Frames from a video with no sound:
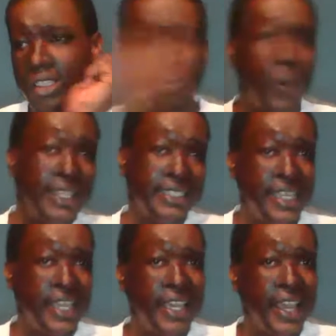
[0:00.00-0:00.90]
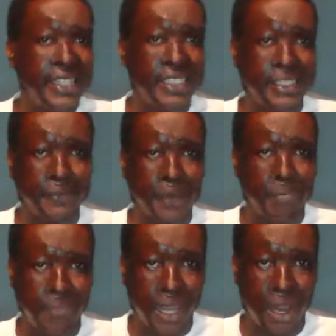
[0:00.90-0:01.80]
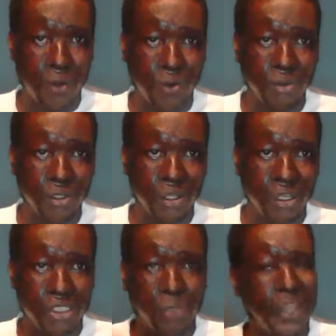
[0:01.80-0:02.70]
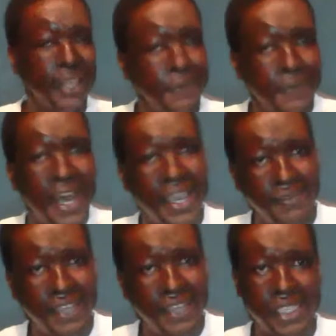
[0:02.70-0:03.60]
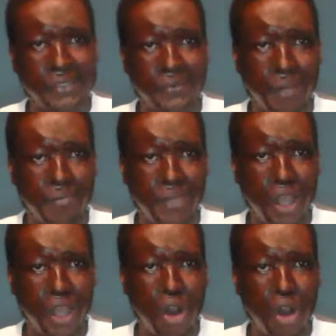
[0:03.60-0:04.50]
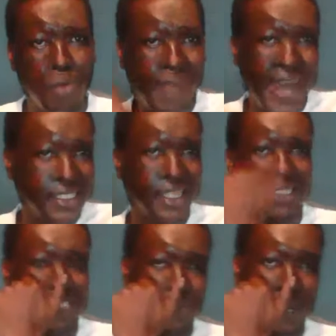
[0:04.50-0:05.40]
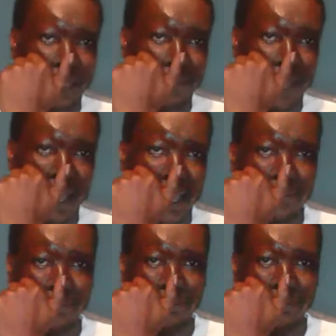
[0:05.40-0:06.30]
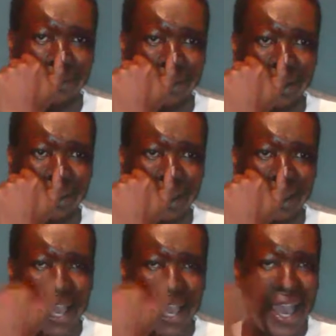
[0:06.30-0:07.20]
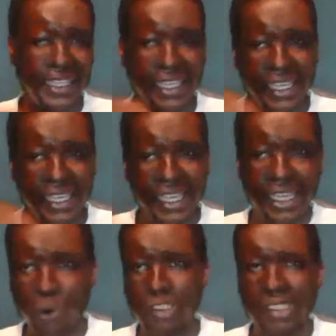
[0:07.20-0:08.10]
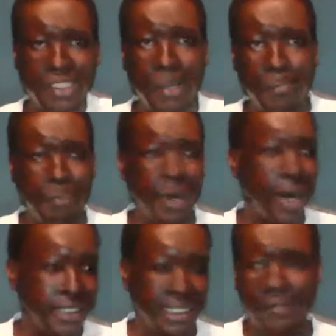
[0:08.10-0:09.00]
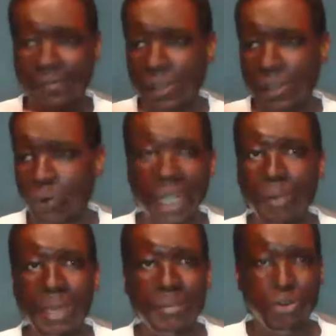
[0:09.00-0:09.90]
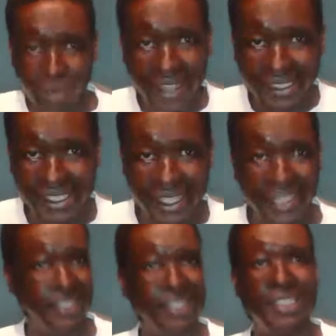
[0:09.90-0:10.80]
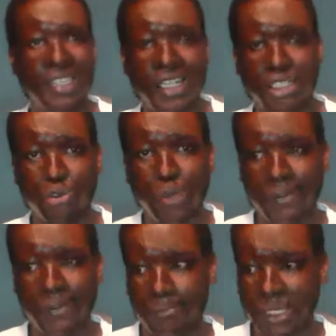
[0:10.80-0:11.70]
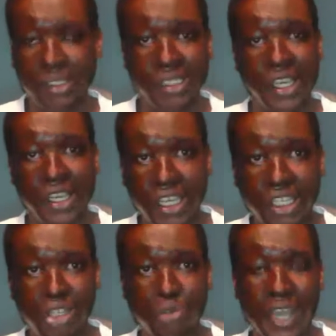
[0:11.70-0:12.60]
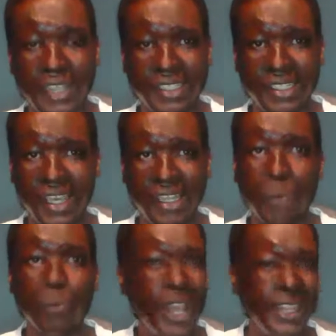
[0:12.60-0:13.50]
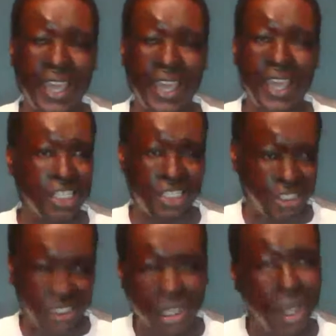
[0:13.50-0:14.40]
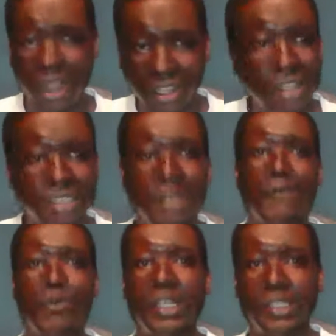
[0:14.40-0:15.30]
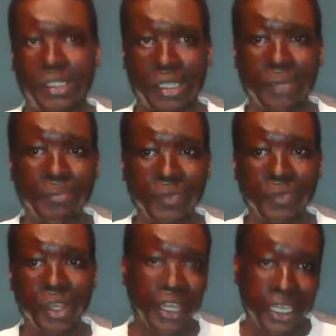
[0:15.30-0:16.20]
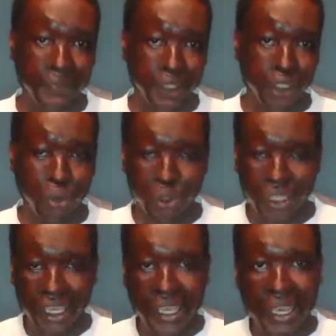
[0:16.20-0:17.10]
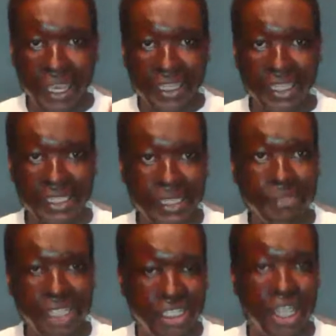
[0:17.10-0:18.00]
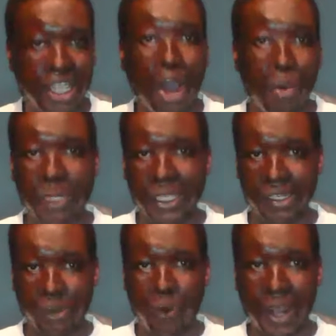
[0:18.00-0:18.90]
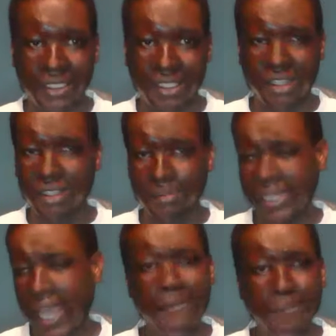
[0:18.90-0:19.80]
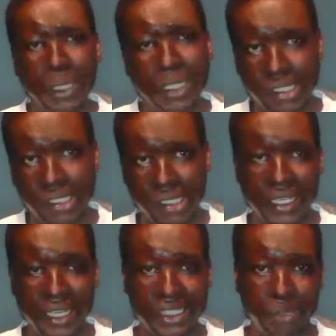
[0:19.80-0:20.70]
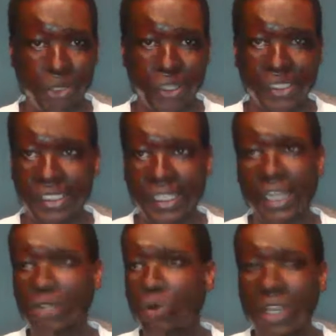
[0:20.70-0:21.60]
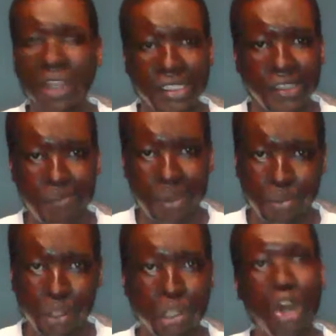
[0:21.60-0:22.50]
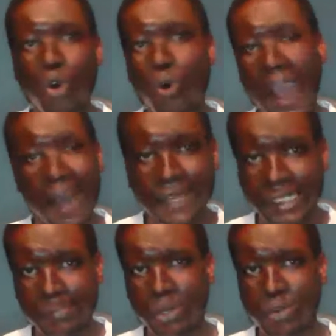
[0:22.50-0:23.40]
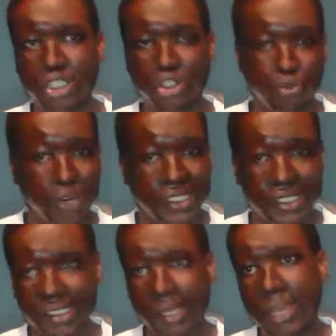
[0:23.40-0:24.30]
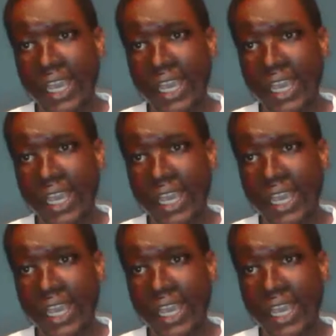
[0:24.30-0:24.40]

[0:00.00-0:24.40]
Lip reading: 20 years from now, 25 years from now, my son is 25, and he goes to some part of the world, or maybe right here in his country of birth in the United Kingdom, when there is still a lot of racism, even though they seem to downplay it quite a lot. But I've personally experienced it, and I know a lot of people who have experienced racism